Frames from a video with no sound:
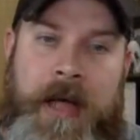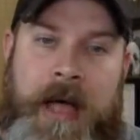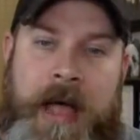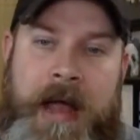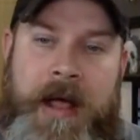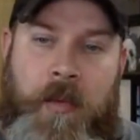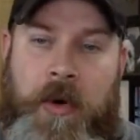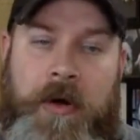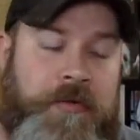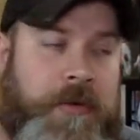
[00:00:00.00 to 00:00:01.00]
And it
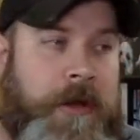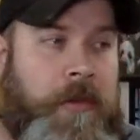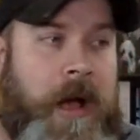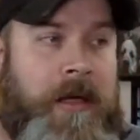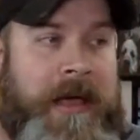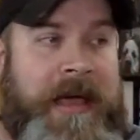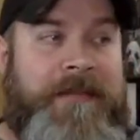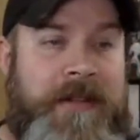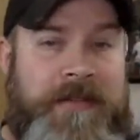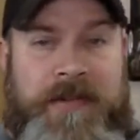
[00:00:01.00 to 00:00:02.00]
works really well
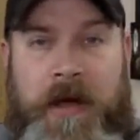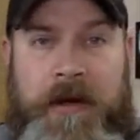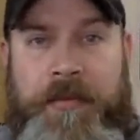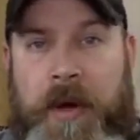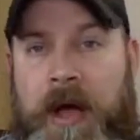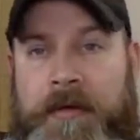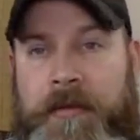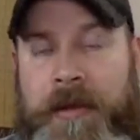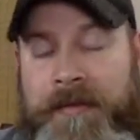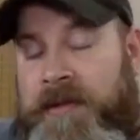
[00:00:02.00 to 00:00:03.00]
if it's done
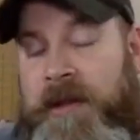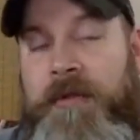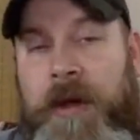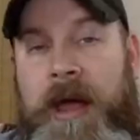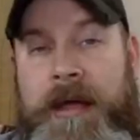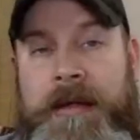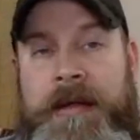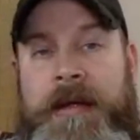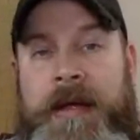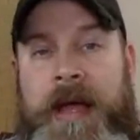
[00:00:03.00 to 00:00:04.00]
right.
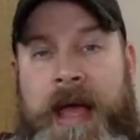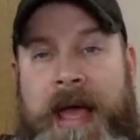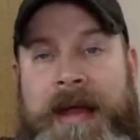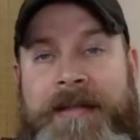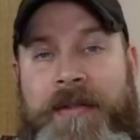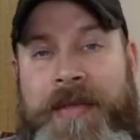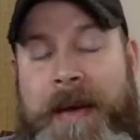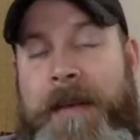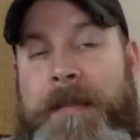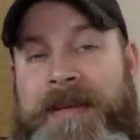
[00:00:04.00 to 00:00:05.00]
And so
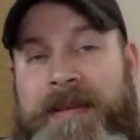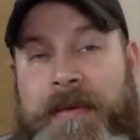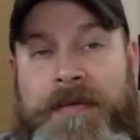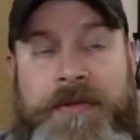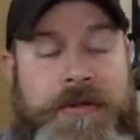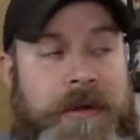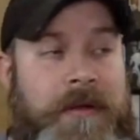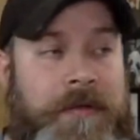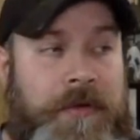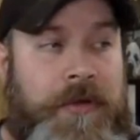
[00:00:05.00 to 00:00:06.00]
that might be something for
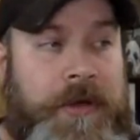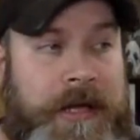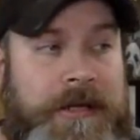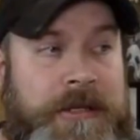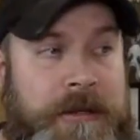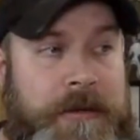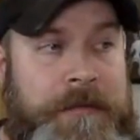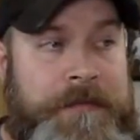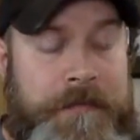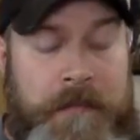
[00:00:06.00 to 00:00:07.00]
Cerise for you to look into.